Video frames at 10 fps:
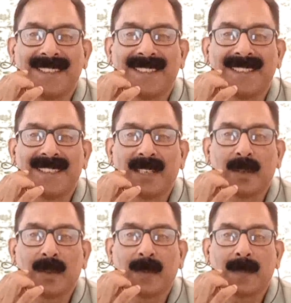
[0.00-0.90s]

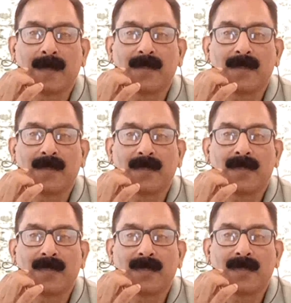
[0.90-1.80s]

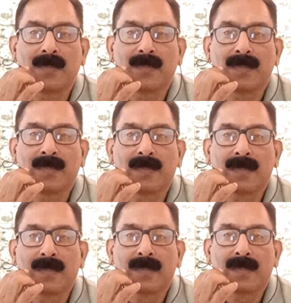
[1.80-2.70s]

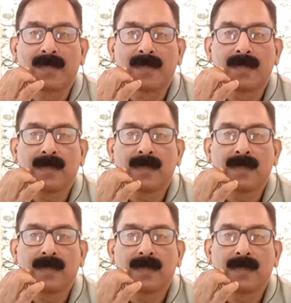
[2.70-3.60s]

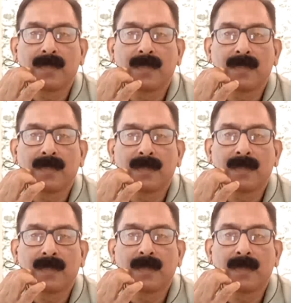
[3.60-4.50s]

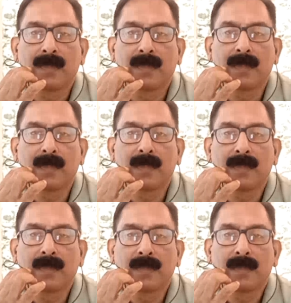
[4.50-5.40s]

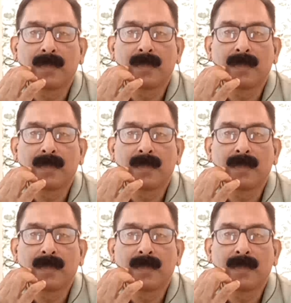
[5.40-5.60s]
This person isn't speaking.